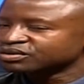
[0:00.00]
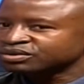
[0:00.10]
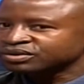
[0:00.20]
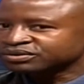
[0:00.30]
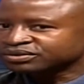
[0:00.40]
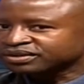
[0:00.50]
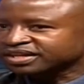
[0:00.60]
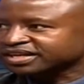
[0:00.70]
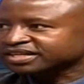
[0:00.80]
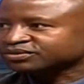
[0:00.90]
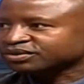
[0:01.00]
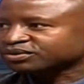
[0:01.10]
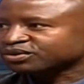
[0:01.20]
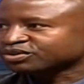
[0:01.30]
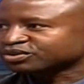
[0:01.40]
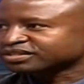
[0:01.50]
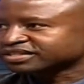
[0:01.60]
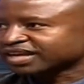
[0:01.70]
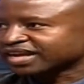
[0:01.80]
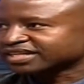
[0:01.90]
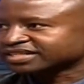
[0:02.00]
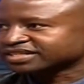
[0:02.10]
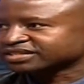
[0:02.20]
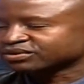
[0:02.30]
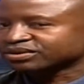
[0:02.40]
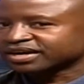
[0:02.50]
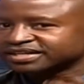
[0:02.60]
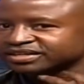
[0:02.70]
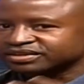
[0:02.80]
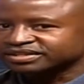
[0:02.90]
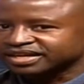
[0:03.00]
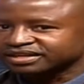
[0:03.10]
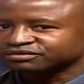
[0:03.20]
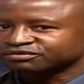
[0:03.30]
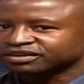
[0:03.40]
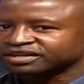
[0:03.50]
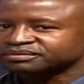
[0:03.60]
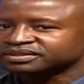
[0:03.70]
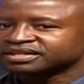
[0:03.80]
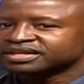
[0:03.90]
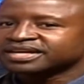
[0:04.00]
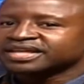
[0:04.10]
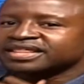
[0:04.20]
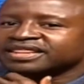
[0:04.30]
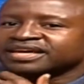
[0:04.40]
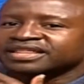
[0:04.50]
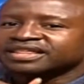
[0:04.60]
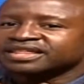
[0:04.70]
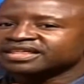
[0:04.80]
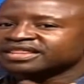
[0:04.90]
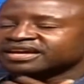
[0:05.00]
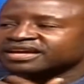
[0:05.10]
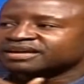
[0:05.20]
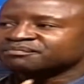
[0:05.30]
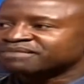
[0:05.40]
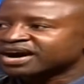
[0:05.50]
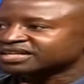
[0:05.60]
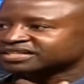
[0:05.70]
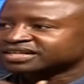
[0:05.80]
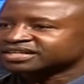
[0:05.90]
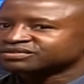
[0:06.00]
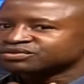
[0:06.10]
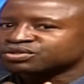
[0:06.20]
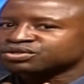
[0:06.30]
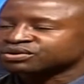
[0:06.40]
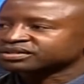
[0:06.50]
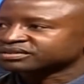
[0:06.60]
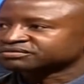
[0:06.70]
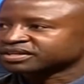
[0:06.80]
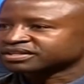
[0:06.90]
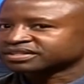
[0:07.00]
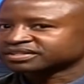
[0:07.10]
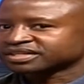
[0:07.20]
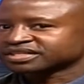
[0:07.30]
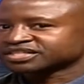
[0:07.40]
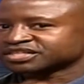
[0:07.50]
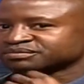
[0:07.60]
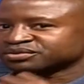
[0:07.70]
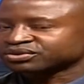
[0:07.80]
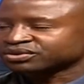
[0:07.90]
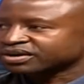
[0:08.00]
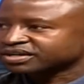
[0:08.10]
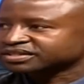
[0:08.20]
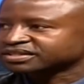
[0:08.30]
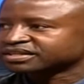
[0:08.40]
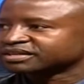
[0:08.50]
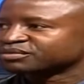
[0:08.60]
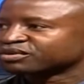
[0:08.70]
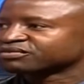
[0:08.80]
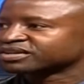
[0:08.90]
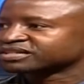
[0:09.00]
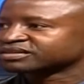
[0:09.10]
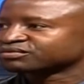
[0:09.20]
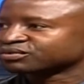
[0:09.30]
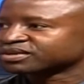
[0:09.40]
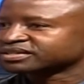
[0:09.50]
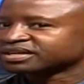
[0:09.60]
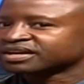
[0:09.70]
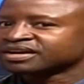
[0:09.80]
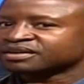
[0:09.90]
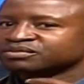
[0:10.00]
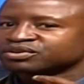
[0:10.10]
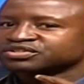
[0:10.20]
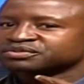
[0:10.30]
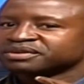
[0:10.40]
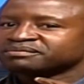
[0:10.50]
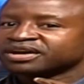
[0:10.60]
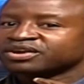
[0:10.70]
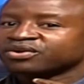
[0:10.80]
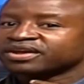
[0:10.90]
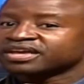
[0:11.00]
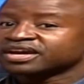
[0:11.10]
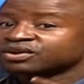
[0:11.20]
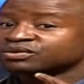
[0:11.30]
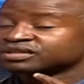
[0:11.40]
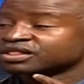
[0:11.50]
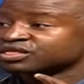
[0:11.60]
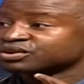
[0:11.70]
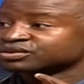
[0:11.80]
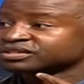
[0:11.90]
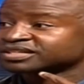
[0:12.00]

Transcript: They get what we call tonsillitis, or adenoid get inflamed. The bugs that gives you throat infections, such as streptococcus and Haemophilus influenza. Because remember, your ear, nose, and throat,